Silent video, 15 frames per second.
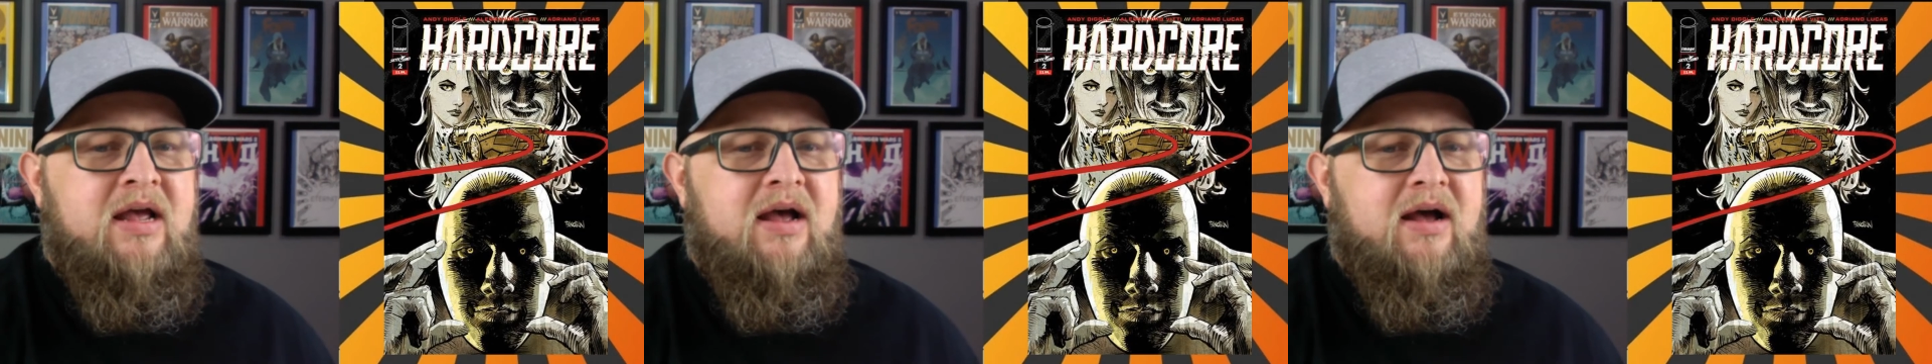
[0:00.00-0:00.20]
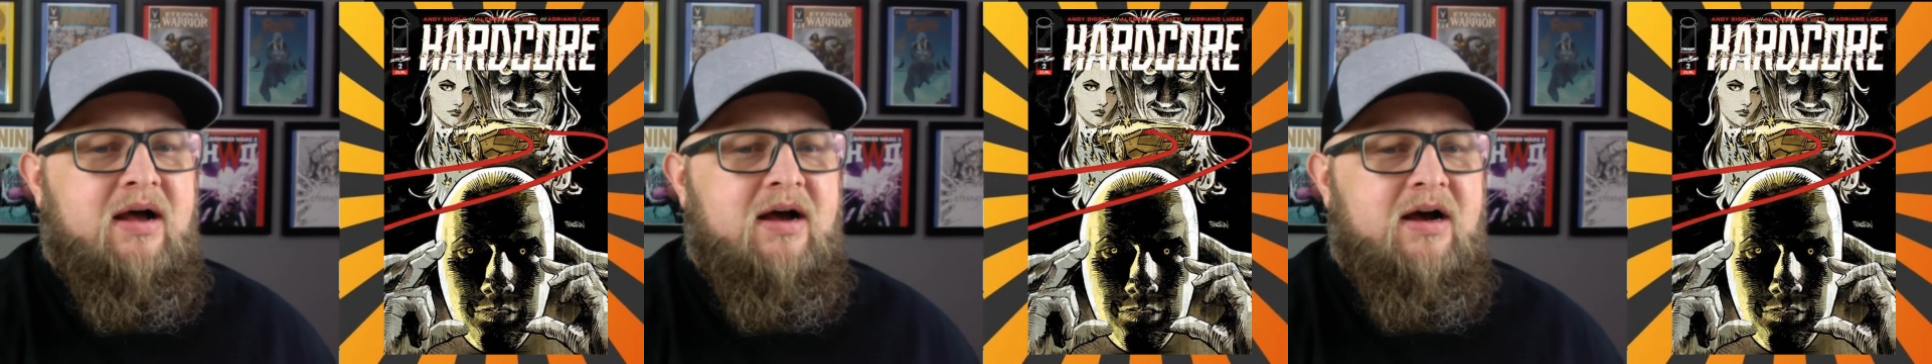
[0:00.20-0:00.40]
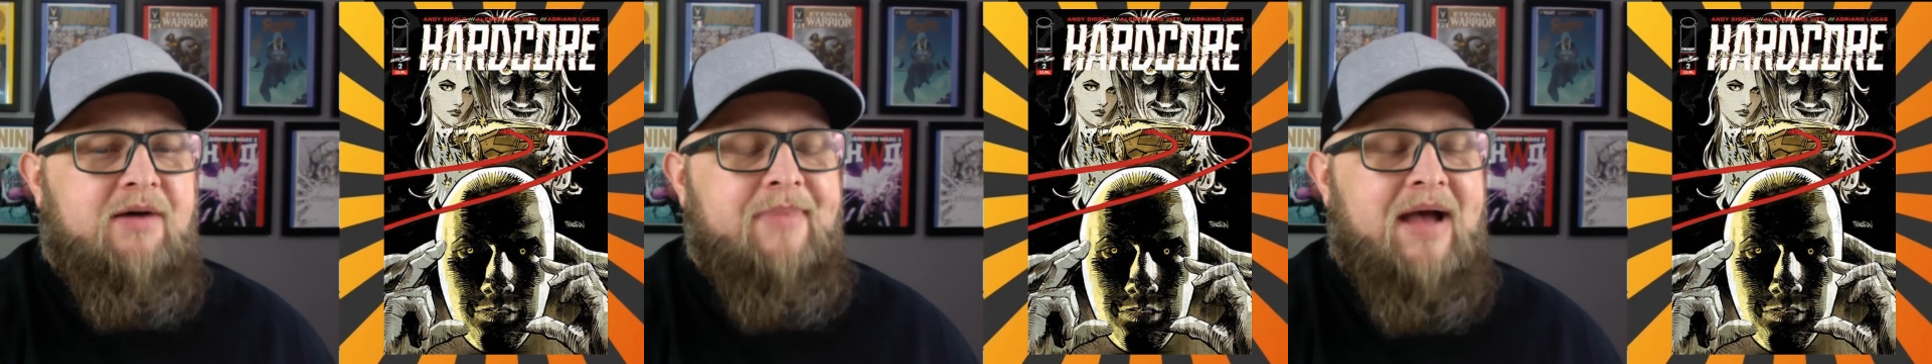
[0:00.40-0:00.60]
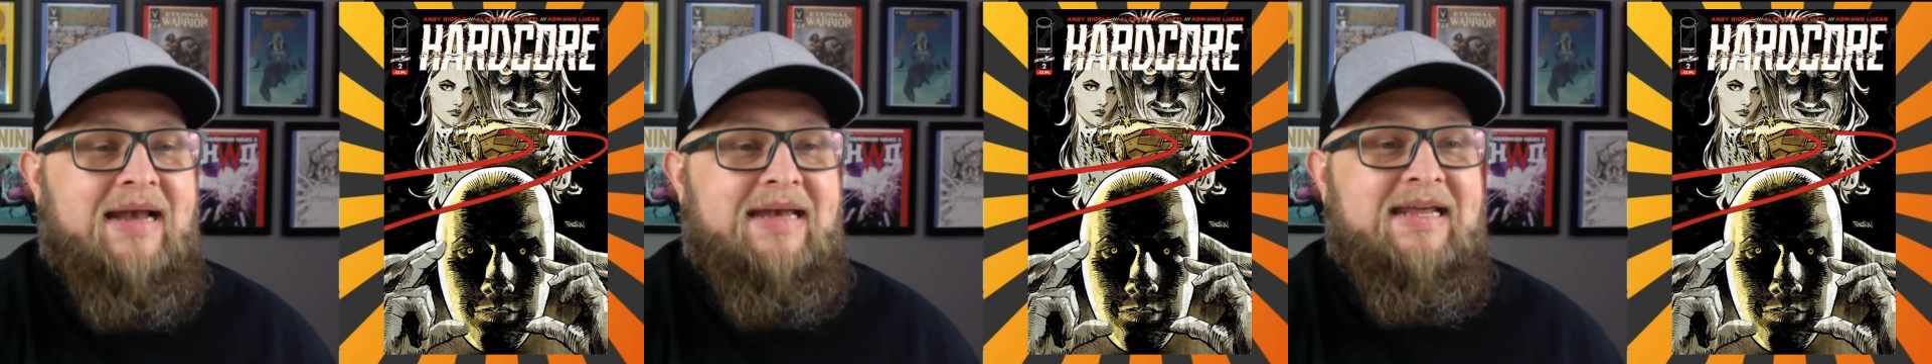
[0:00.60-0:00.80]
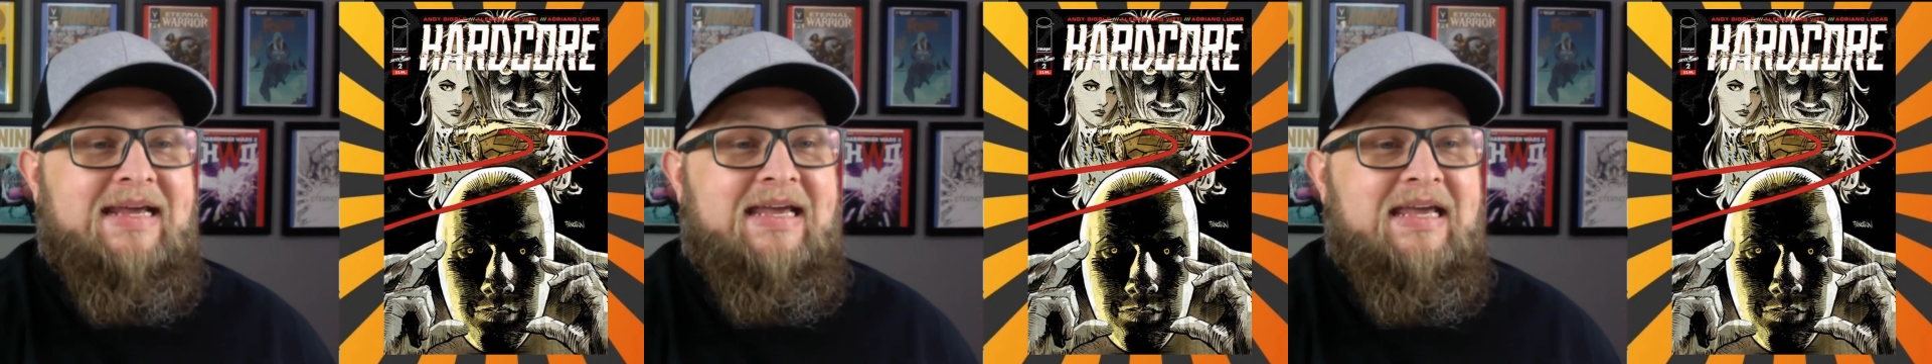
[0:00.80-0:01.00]
I
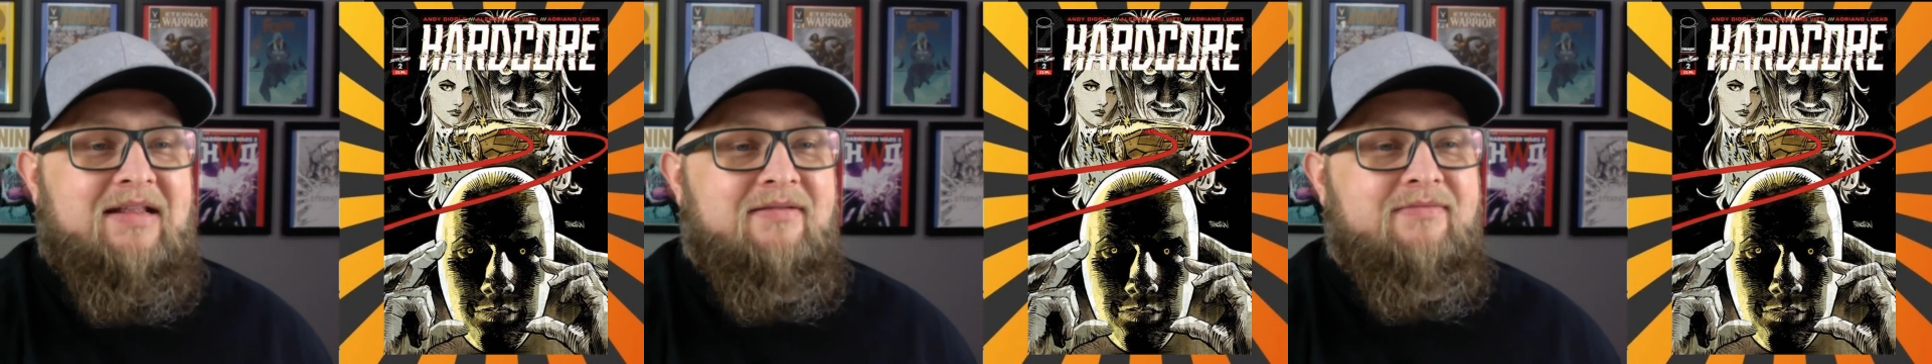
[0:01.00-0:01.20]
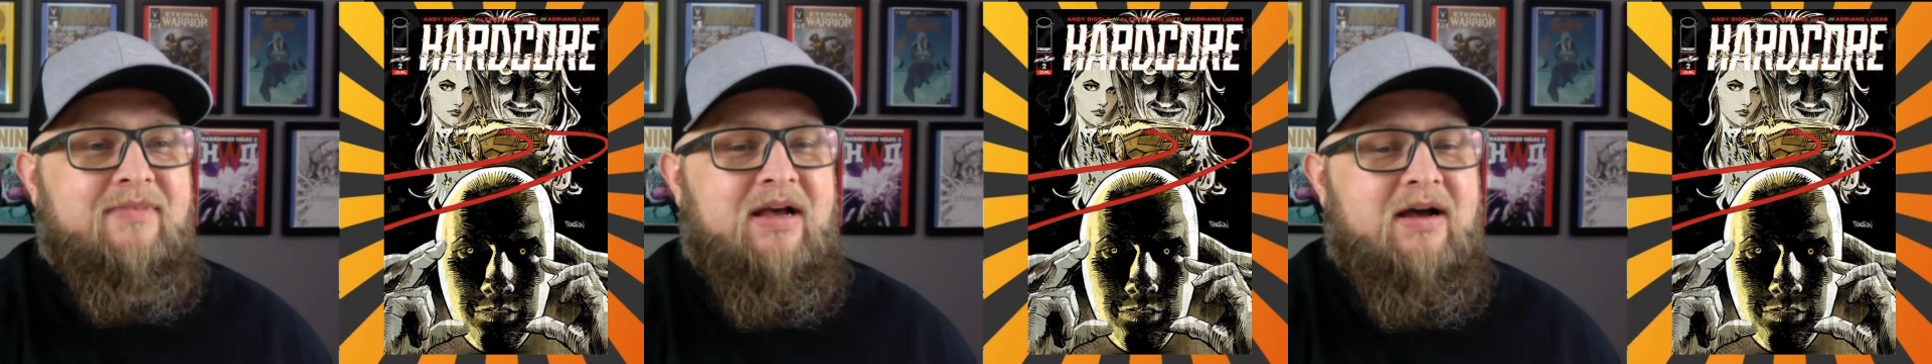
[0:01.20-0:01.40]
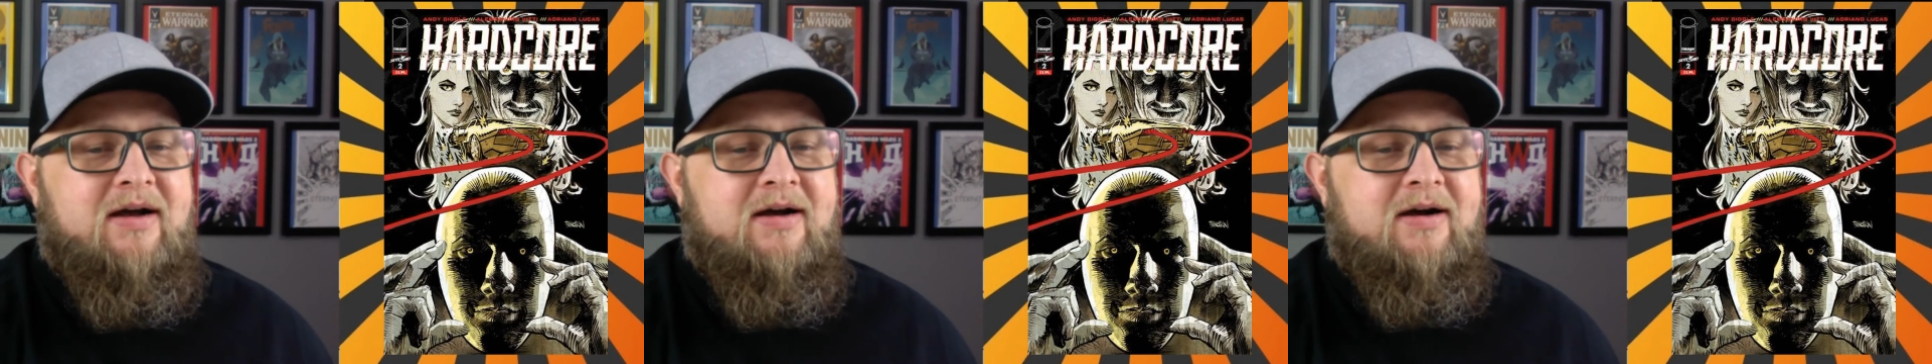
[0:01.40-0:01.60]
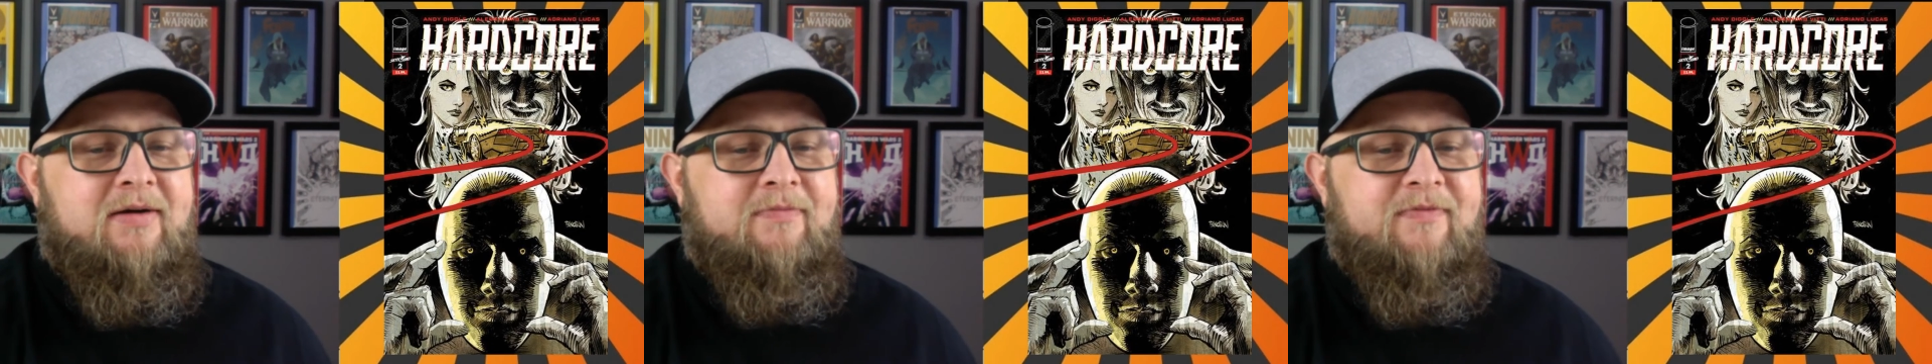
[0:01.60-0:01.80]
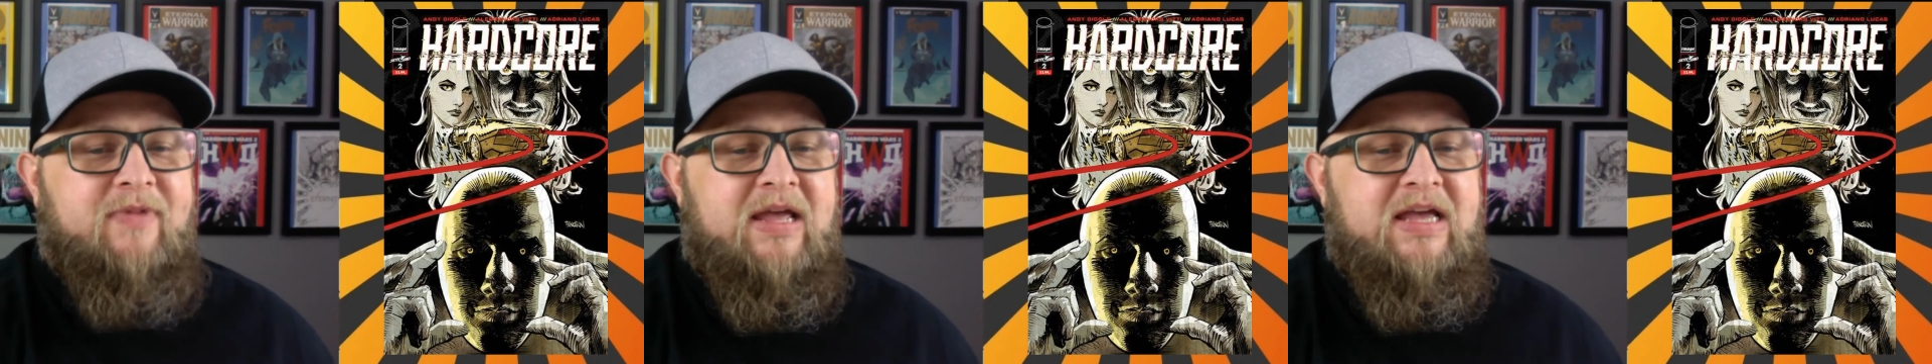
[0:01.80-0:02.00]
dig it.
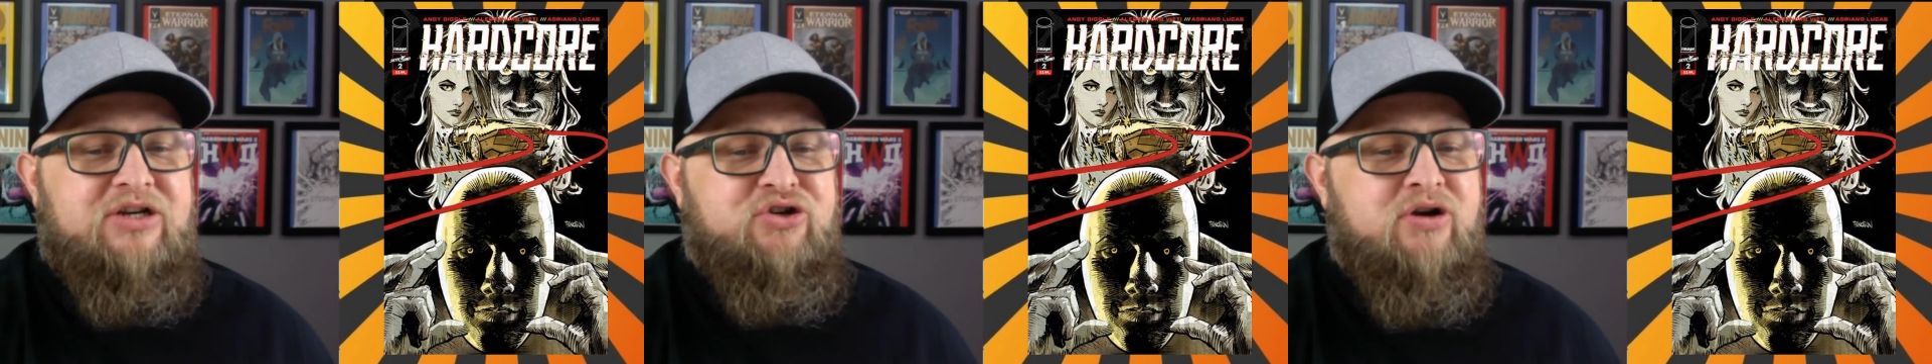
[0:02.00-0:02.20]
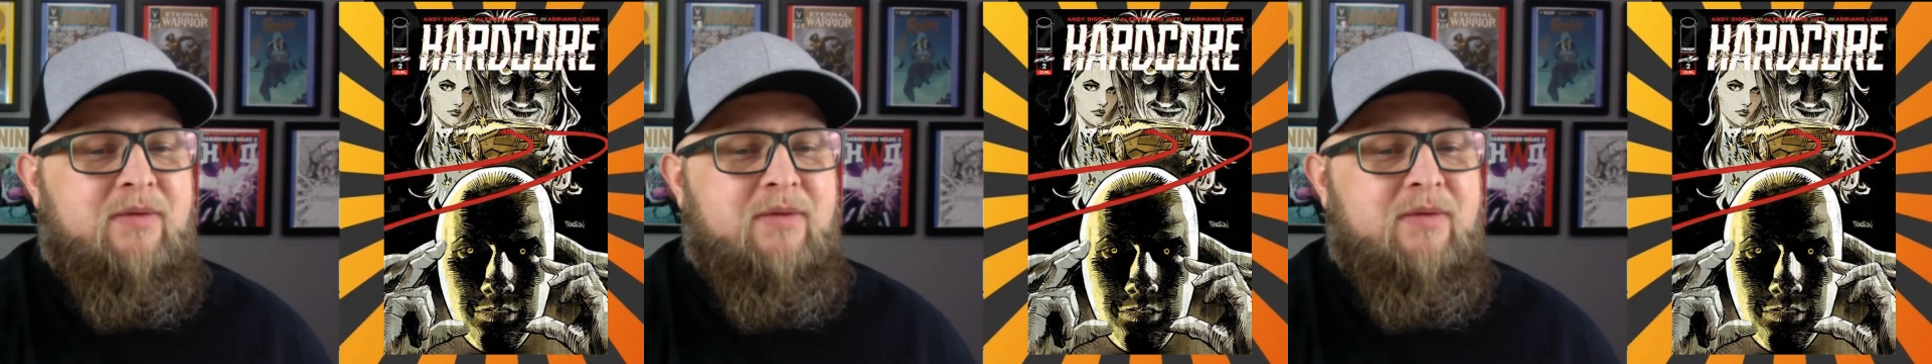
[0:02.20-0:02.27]
Issue